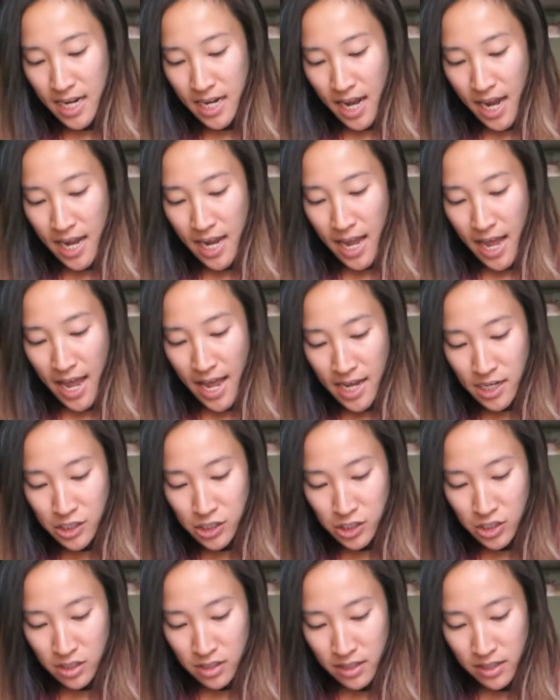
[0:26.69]
and I
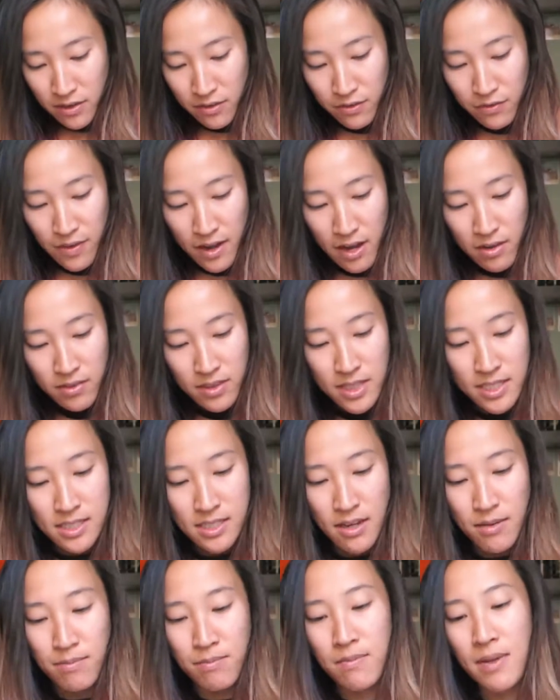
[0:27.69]
actually found
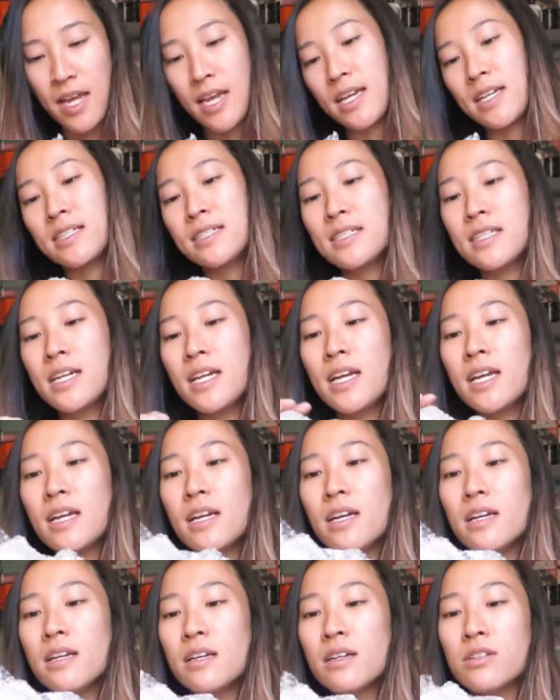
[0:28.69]
these
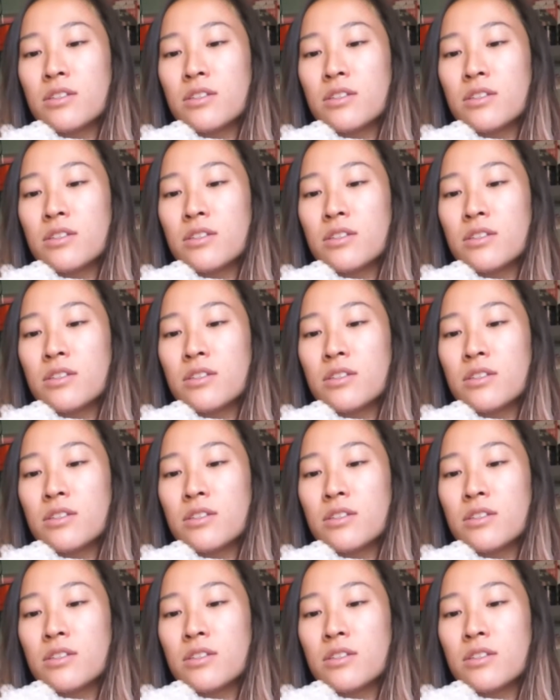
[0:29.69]
amazing